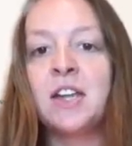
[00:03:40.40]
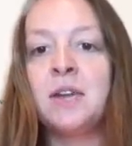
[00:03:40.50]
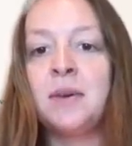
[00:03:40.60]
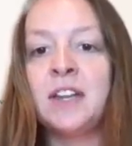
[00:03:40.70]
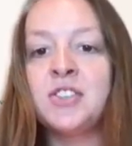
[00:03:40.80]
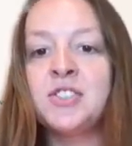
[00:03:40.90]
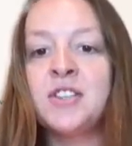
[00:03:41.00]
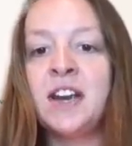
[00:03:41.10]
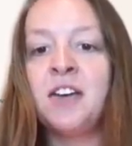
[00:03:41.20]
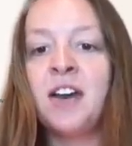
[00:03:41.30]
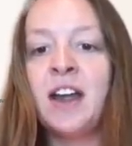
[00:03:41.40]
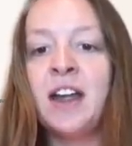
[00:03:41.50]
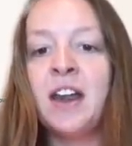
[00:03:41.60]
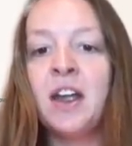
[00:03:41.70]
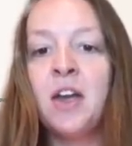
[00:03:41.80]
You can share
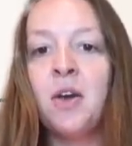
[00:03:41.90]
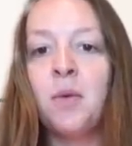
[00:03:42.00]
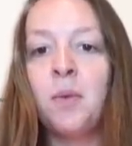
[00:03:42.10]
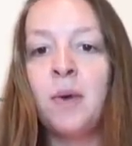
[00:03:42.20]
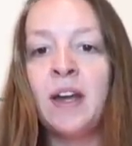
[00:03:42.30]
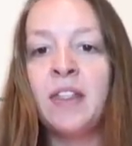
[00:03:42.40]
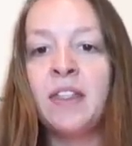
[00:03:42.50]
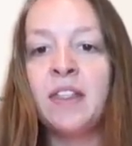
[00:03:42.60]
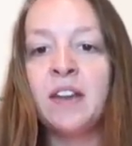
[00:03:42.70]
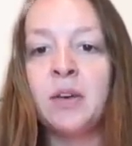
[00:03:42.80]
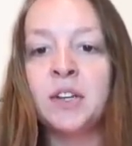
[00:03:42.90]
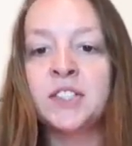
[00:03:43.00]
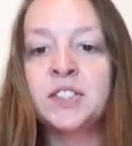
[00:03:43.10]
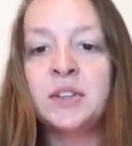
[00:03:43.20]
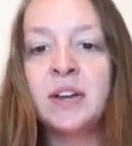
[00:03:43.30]
it with your
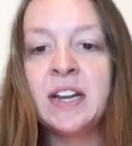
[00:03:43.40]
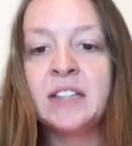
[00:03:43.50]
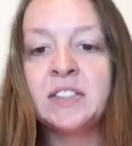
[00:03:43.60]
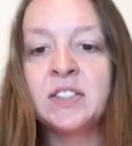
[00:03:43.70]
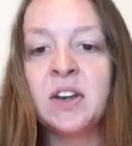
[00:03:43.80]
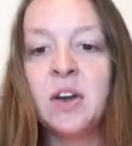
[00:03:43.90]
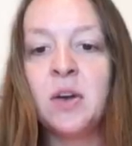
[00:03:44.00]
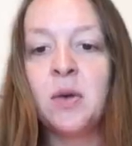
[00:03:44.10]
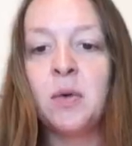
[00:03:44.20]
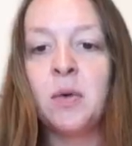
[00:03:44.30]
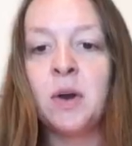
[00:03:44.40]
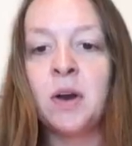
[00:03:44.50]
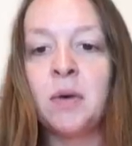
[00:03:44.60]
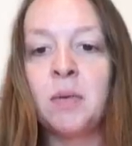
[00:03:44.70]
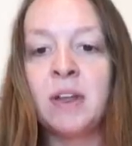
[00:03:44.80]
students or
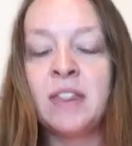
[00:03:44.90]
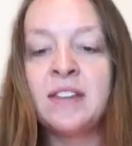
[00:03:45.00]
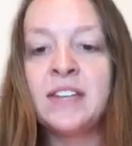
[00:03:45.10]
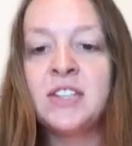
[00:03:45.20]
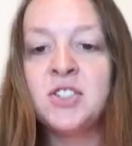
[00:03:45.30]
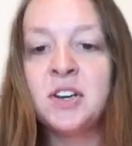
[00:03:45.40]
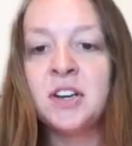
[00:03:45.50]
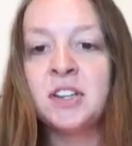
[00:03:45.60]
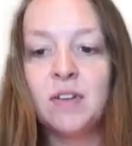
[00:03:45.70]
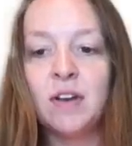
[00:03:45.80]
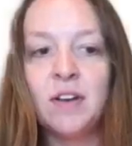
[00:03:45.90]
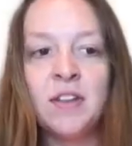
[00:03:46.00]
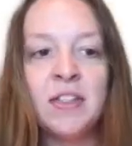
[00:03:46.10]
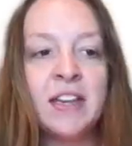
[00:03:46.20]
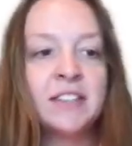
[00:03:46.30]
with teachers.
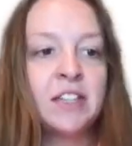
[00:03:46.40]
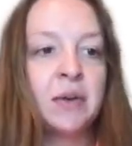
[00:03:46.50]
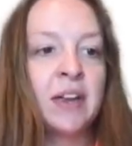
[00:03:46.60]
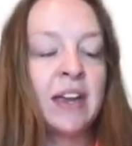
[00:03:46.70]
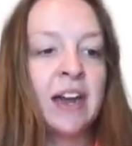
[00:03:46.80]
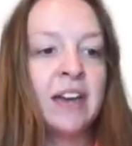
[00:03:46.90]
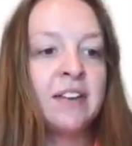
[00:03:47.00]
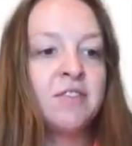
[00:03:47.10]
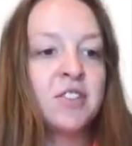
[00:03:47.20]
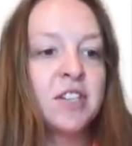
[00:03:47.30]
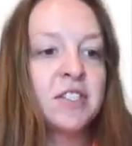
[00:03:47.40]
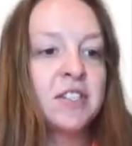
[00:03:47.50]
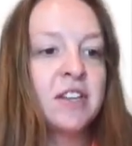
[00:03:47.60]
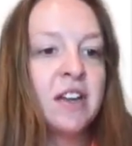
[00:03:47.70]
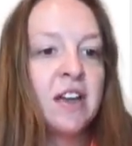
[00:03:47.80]
On this, you can kind of
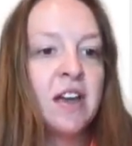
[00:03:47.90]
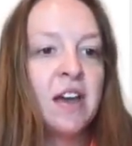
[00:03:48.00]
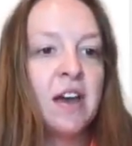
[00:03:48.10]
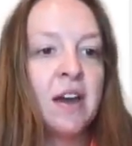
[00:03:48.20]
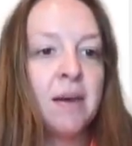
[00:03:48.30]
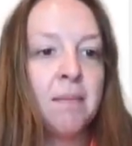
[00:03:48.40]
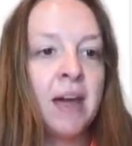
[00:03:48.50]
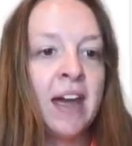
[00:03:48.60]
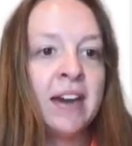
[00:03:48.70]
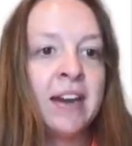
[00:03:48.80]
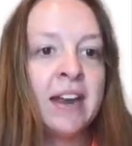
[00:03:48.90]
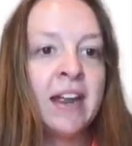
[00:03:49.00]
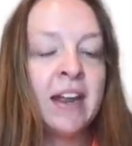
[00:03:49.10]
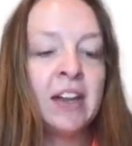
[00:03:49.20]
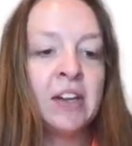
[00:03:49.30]
just um, edit
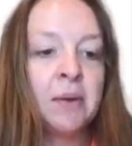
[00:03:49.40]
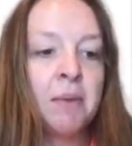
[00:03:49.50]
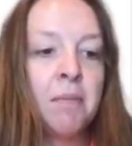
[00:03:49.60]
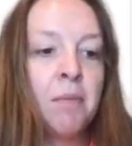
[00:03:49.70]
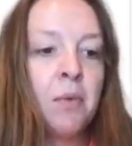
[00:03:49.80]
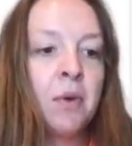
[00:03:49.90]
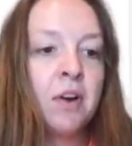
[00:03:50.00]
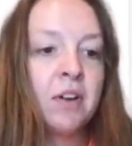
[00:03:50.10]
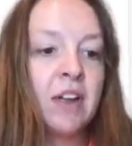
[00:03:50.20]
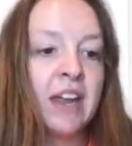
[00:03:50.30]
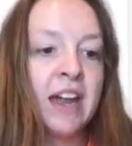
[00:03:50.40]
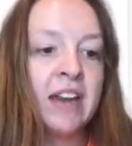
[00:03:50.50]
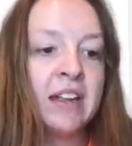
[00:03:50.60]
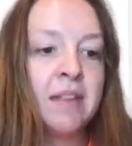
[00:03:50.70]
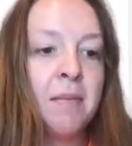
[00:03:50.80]
it a little bit more, like
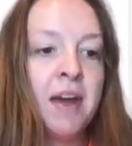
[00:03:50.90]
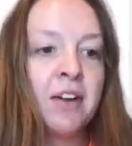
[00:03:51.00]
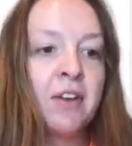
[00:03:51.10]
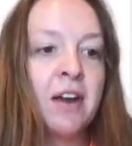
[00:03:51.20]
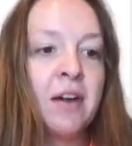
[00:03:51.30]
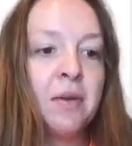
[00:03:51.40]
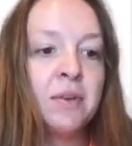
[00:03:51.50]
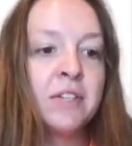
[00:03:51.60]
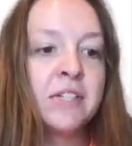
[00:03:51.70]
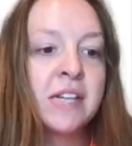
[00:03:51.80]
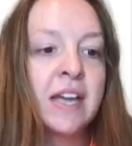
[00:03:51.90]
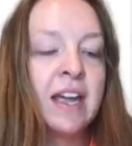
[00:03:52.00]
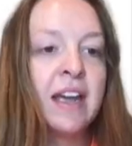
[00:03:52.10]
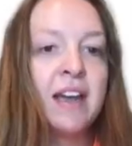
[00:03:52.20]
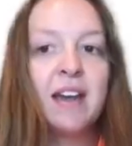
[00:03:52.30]
edit the background
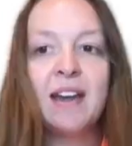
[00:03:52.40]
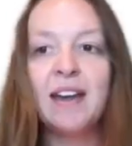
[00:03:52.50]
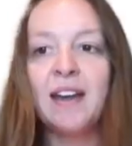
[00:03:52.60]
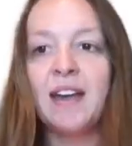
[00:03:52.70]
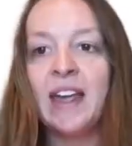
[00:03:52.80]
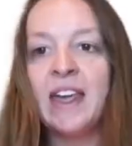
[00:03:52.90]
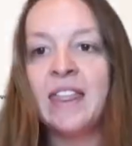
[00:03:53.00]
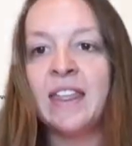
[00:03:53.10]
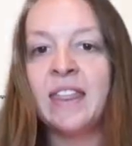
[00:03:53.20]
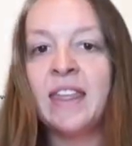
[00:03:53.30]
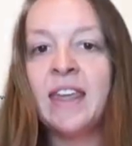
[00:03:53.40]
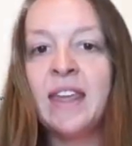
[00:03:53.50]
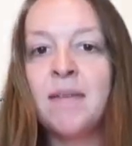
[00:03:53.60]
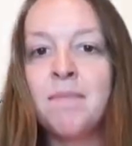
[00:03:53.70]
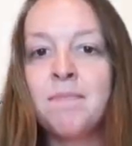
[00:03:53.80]
and the
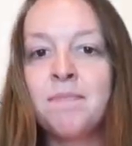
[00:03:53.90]
theme